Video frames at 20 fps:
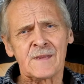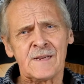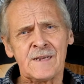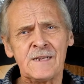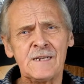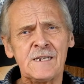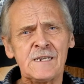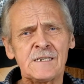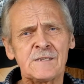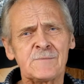he
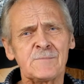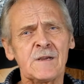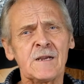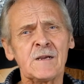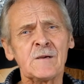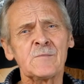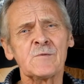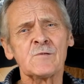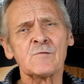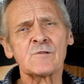needs to be
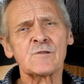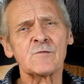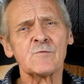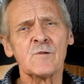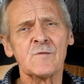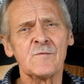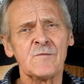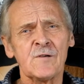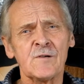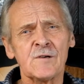able to
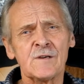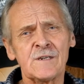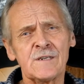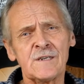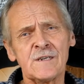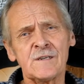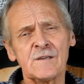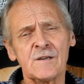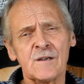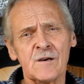avoid
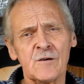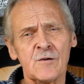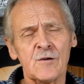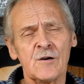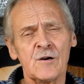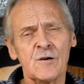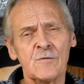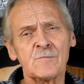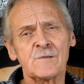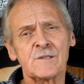his, uh,
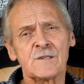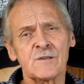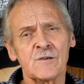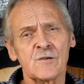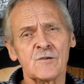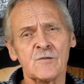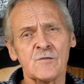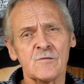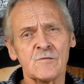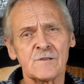
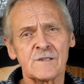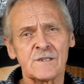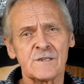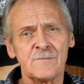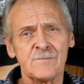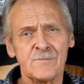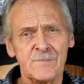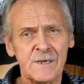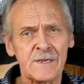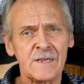obstacles,
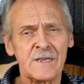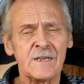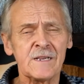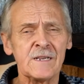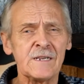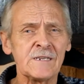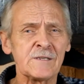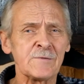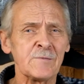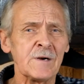picking
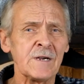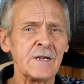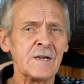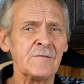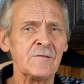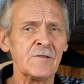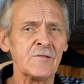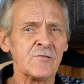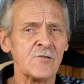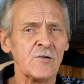his way
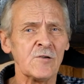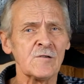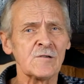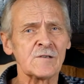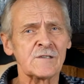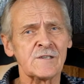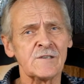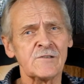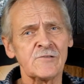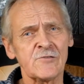over
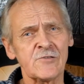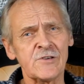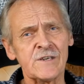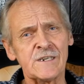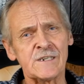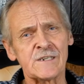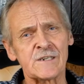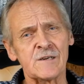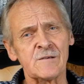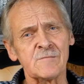rocks and tree
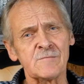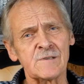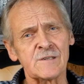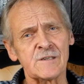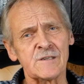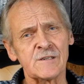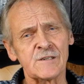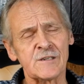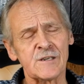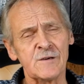
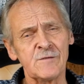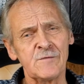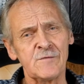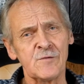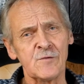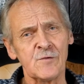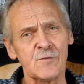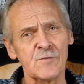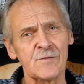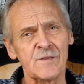stumps and so
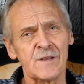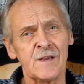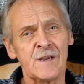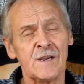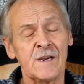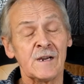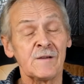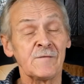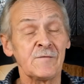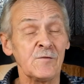forth,
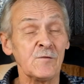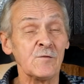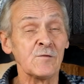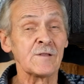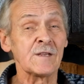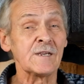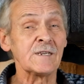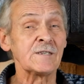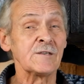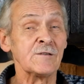and for
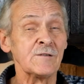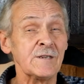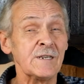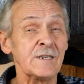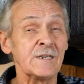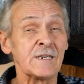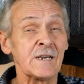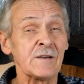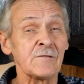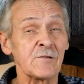this you
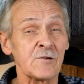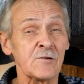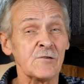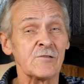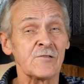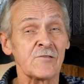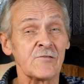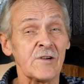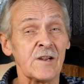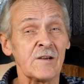need to have
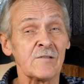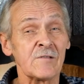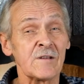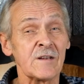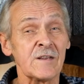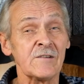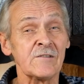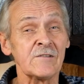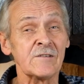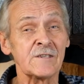good ground
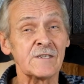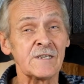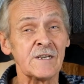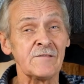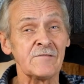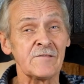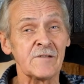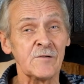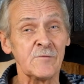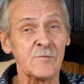clearance
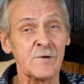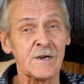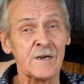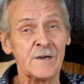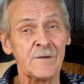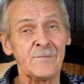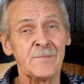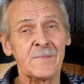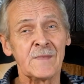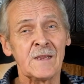
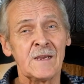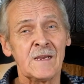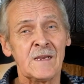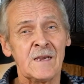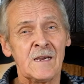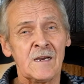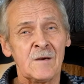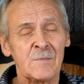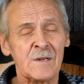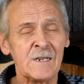everywhere.
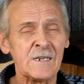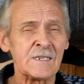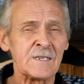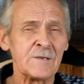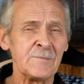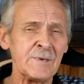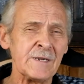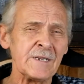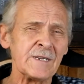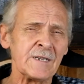But it's
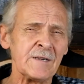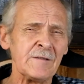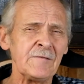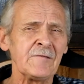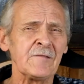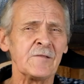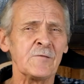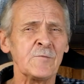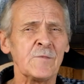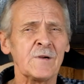a bit
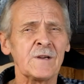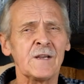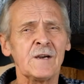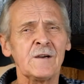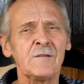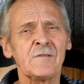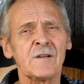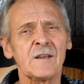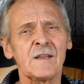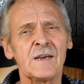different when
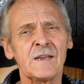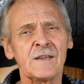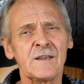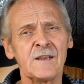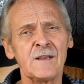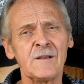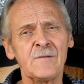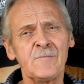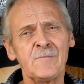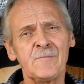
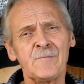overlanding.